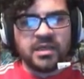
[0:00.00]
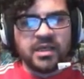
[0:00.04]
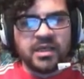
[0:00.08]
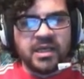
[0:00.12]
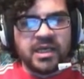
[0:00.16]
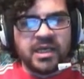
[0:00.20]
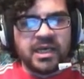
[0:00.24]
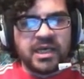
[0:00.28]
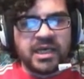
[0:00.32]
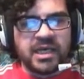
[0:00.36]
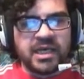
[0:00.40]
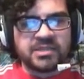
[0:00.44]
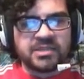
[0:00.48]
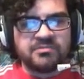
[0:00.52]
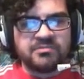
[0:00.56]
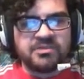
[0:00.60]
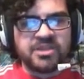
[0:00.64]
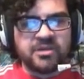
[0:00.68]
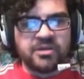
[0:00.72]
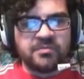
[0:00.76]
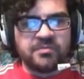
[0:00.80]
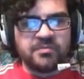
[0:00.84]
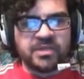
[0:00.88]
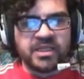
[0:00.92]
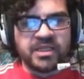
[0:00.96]
And we don't
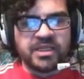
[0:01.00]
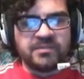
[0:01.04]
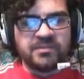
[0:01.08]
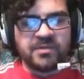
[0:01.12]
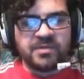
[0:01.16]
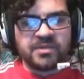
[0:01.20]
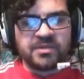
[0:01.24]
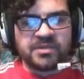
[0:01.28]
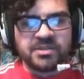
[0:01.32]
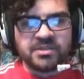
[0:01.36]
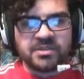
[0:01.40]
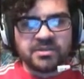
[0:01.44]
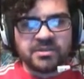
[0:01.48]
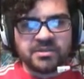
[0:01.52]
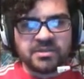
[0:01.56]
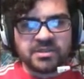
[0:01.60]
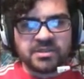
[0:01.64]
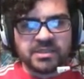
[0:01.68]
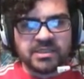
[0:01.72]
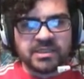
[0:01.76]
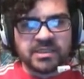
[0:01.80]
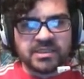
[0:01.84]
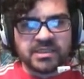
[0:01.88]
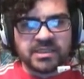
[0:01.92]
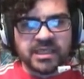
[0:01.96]
play any boss swords in
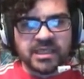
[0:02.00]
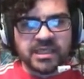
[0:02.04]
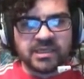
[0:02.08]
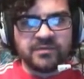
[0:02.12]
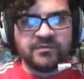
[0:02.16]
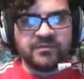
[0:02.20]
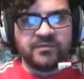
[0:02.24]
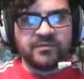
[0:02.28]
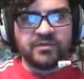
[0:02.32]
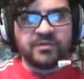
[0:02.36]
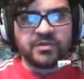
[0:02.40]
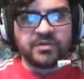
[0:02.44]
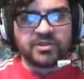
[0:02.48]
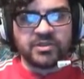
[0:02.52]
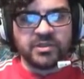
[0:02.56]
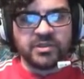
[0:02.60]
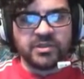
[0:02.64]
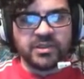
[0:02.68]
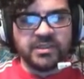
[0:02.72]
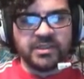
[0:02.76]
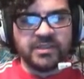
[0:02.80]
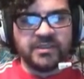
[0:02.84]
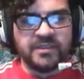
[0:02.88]
this deck, unfortunately.